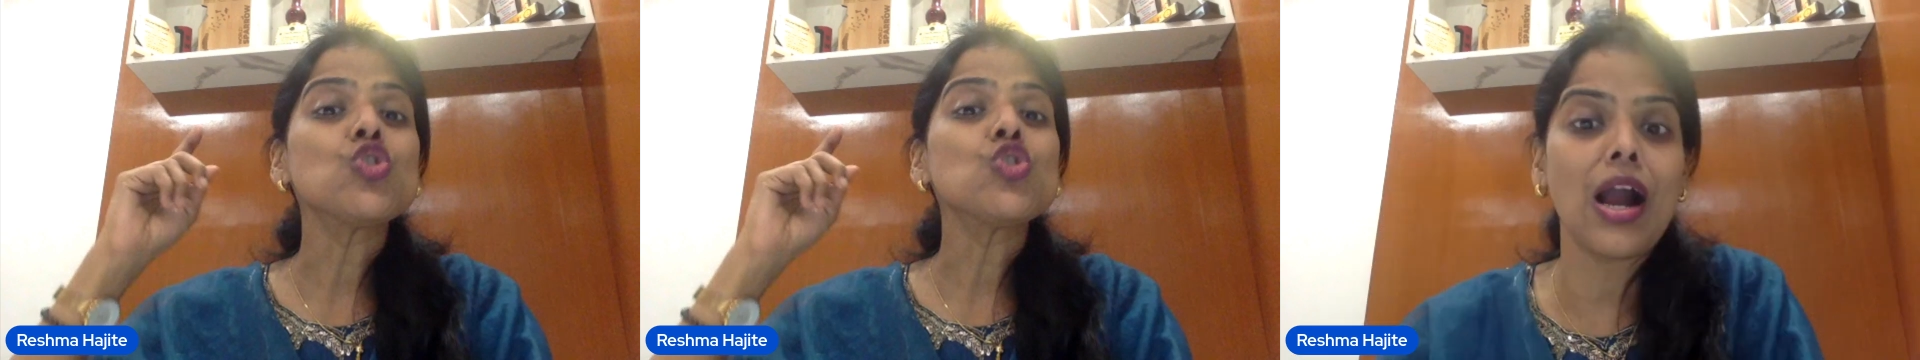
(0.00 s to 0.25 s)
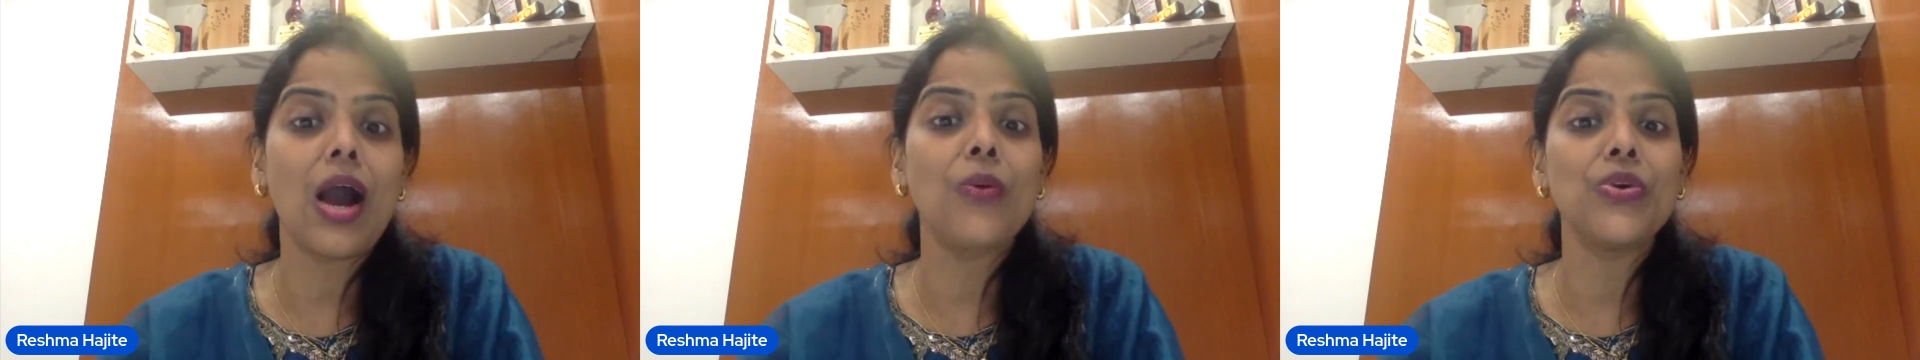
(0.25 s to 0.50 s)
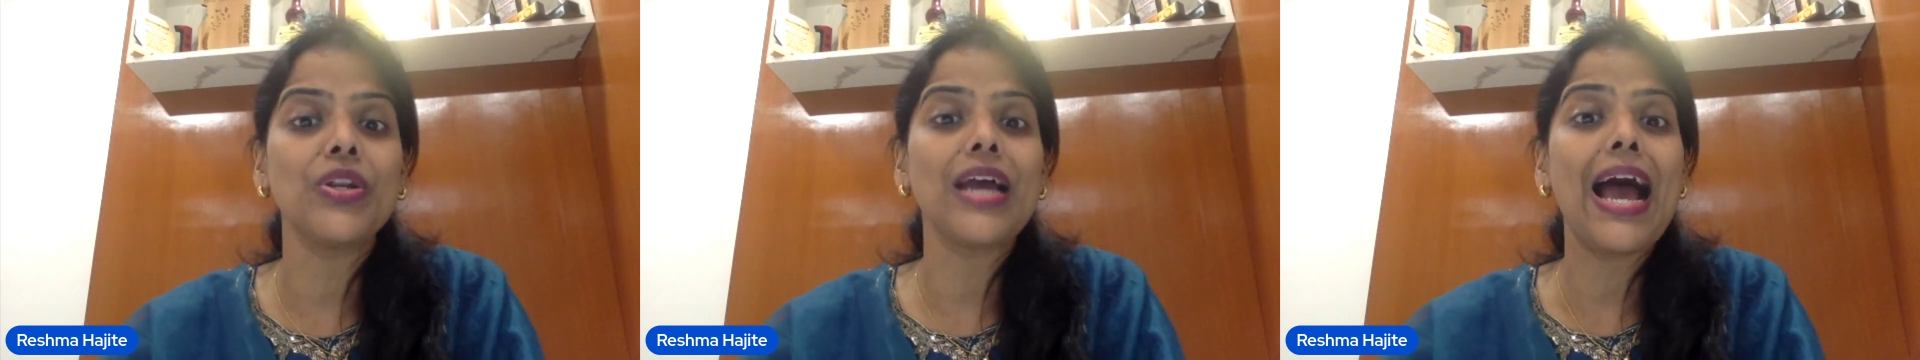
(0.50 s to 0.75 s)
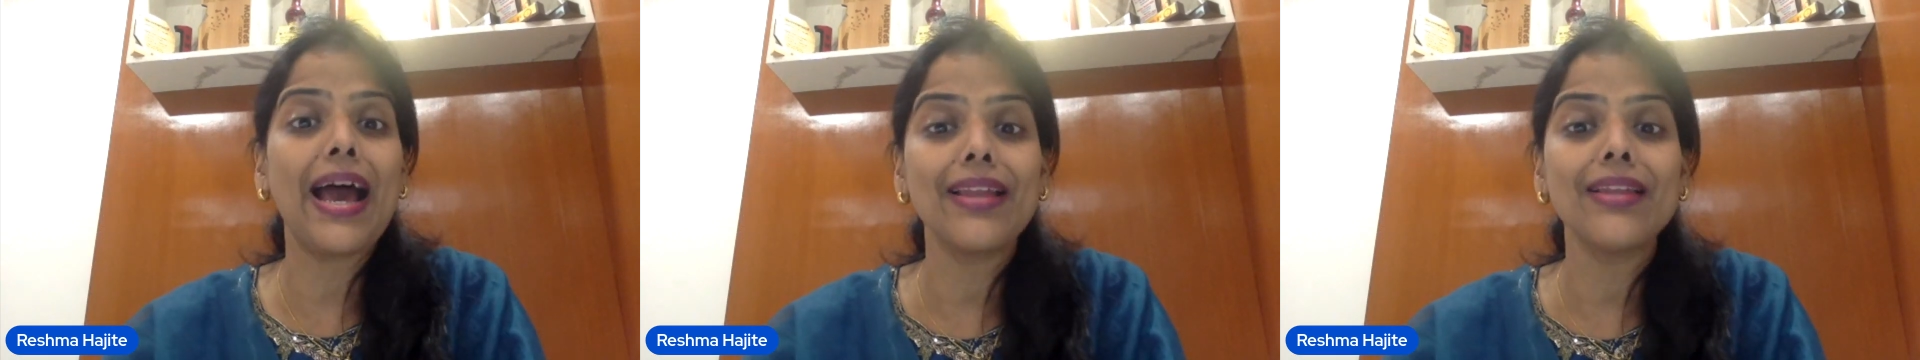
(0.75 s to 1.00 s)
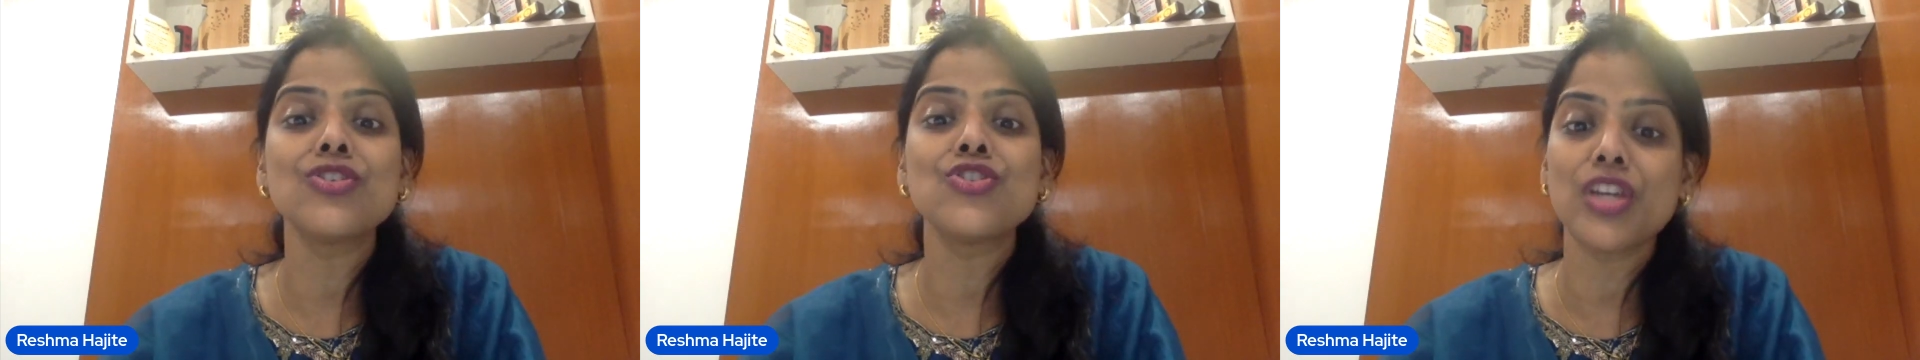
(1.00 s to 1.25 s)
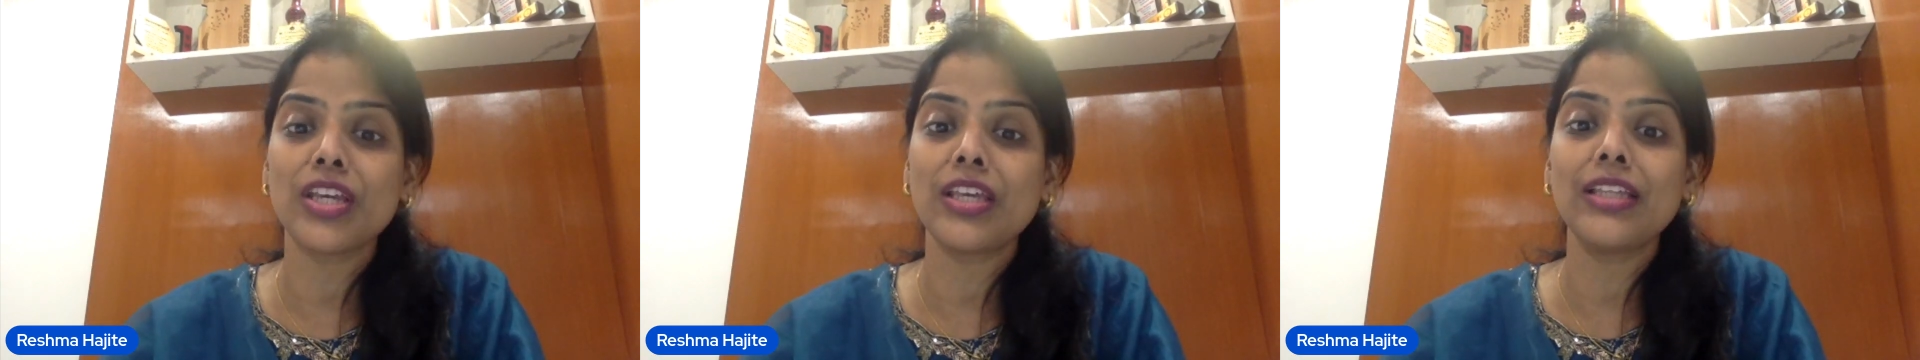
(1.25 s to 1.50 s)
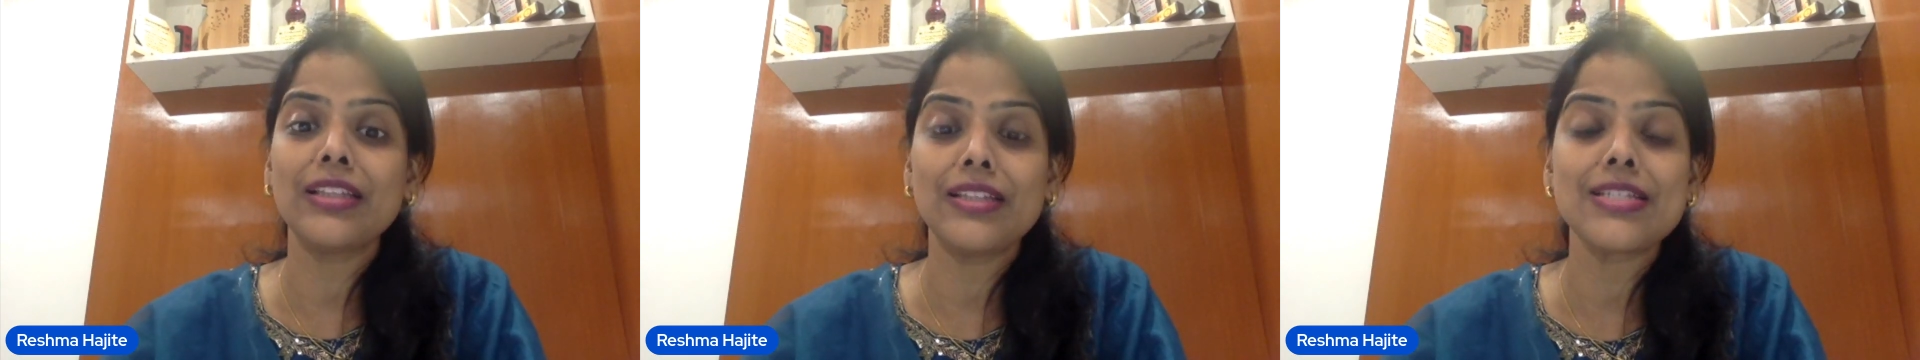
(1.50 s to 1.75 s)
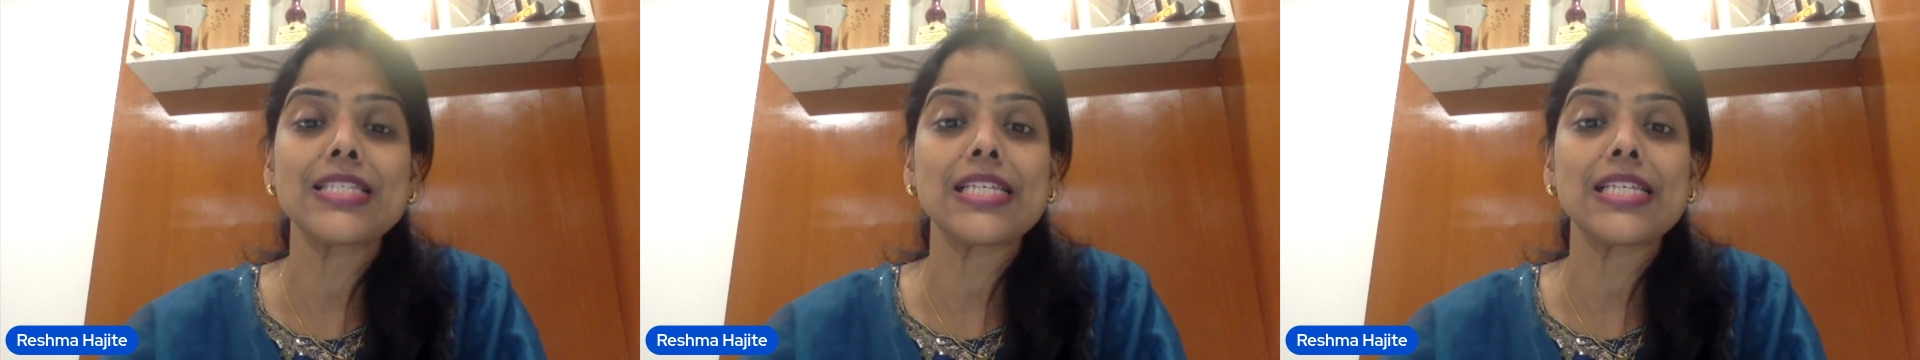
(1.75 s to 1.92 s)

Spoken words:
account and taking this